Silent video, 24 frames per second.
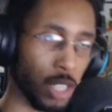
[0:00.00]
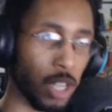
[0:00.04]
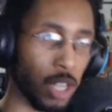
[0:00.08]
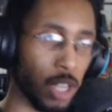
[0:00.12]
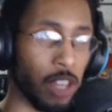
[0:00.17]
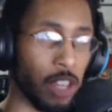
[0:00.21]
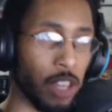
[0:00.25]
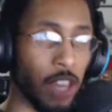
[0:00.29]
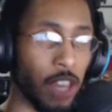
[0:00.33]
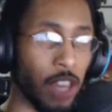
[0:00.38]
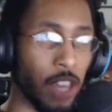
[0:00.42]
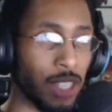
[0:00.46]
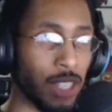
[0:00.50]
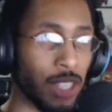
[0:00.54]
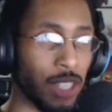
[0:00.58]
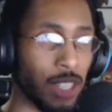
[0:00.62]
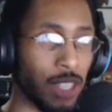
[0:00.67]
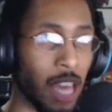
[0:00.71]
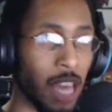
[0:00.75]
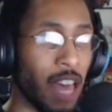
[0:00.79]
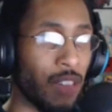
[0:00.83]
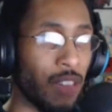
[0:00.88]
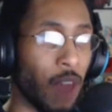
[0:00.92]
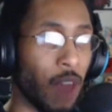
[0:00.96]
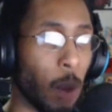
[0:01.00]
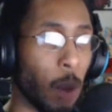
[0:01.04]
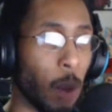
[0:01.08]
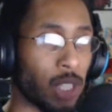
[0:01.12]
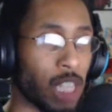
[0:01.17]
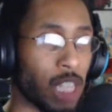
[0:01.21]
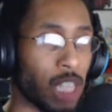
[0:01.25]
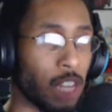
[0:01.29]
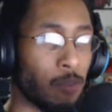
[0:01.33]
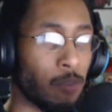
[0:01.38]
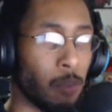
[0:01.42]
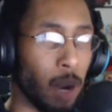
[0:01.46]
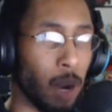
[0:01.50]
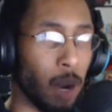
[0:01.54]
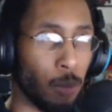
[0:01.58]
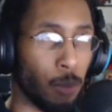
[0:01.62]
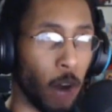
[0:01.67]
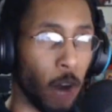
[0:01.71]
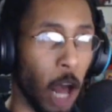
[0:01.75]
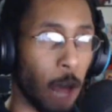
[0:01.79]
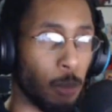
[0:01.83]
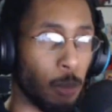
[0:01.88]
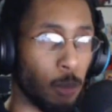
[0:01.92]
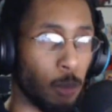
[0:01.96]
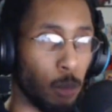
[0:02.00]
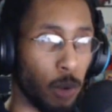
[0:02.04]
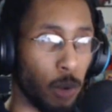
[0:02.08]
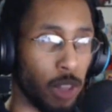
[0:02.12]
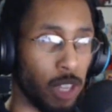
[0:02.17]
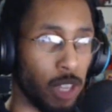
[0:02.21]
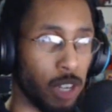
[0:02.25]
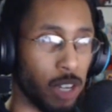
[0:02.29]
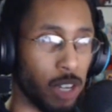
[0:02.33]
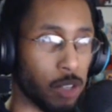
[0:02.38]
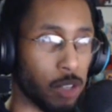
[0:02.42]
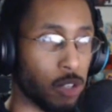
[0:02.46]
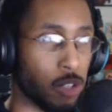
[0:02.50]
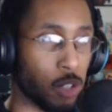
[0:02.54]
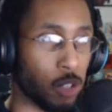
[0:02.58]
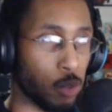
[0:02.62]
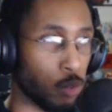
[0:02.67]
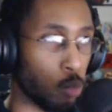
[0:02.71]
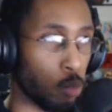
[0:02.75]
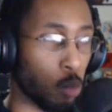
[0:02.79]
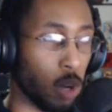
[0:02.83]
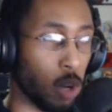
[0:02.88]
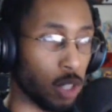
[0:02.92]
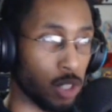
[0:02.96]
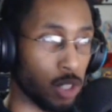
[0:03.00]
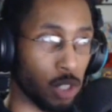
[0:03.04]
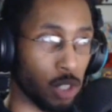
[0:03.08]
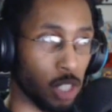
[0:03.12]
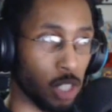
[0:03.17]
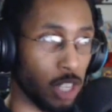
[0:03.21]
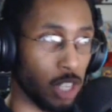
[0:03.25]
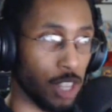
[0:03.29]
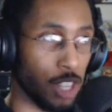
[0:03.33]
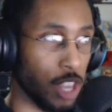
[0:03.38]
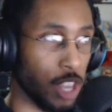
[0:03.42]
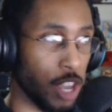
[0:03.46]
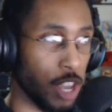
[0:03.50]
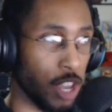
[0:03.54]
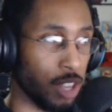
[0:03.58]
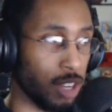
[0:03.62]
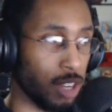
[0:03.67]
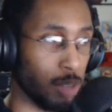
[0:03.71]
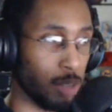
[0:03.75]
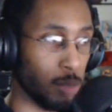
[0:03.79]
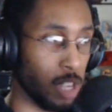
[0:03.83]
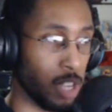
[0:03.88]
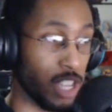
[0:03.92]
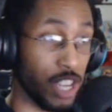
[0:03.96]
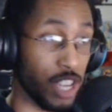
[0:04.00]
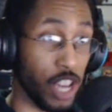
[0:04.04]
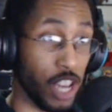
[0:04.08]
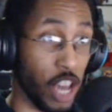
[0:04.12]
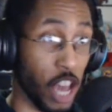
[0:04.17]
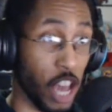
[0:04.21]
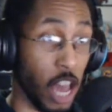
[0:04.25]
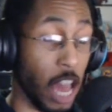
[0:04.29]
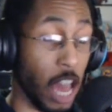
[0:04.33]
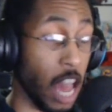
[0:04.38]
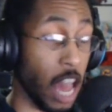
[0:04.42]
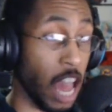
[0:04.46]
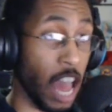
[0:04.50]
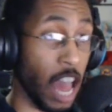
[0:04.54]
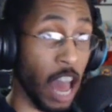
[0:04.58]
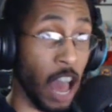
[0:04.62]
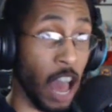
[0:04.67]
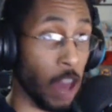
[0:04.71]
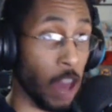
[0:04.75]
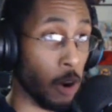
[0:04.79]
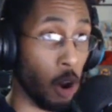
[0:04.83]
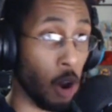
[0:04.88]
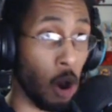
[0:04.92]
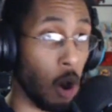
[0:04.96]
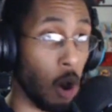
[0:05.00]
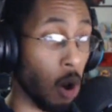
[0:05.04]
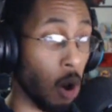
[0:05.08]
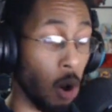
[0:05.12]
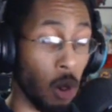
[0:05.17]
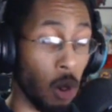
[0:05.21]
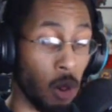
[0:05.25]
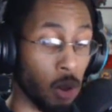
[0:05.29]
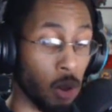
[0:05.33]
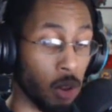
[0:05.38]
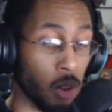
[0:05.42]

like that wasn't even my problem with it. It just wasn't hitting me at all.